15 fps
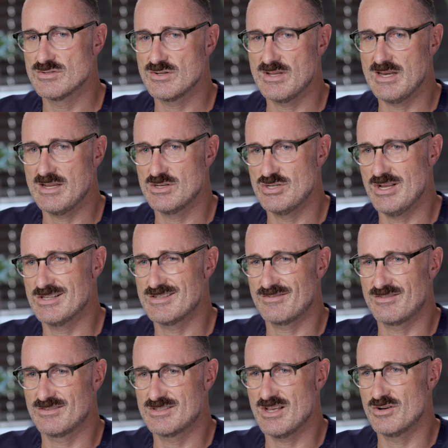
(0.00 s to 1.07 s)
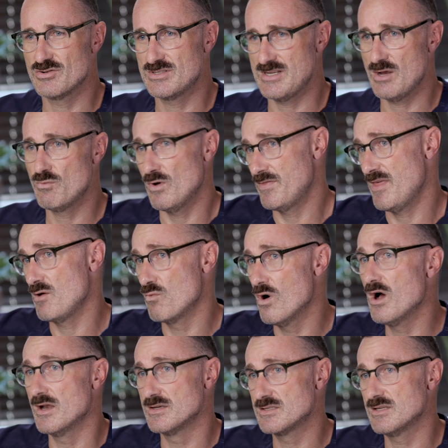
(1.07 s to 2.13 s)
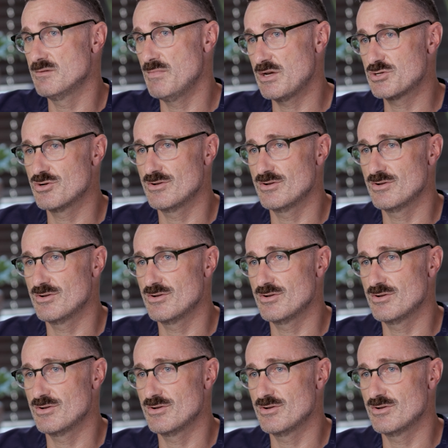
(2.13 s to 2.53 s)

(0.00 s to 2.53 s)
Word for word: also getting a chance to understand what they want and make